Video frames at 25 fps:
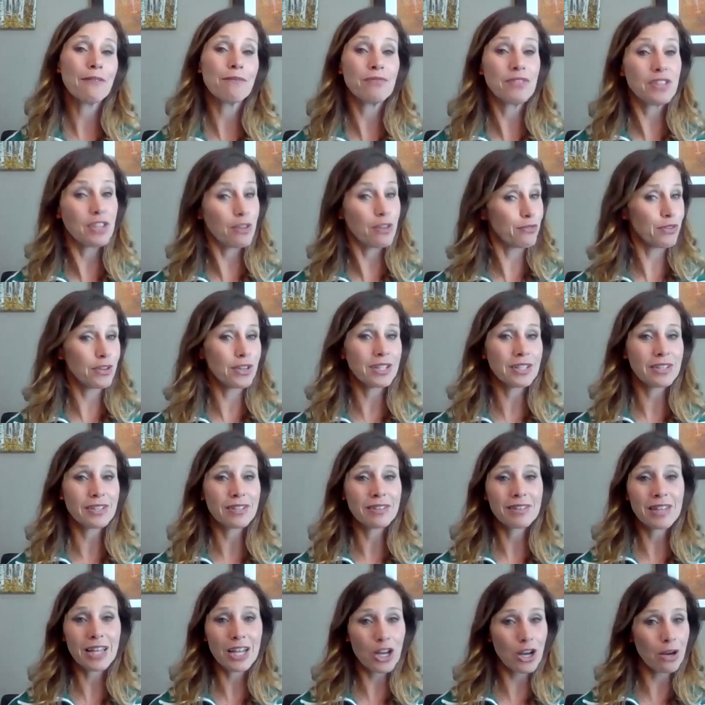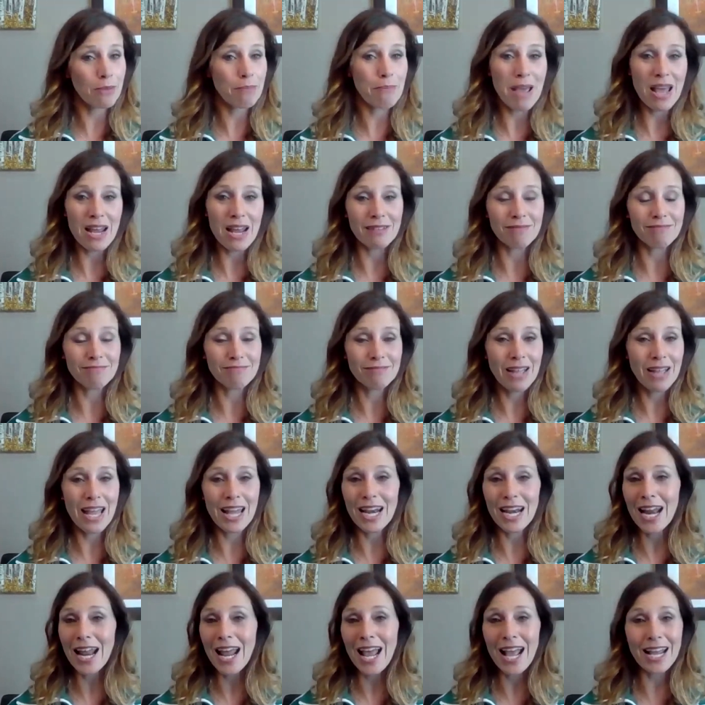different than on men.
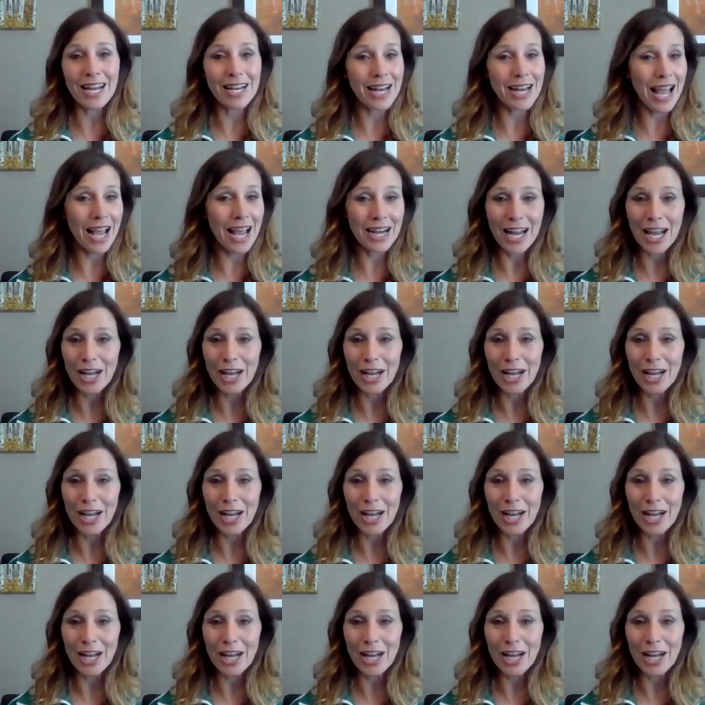And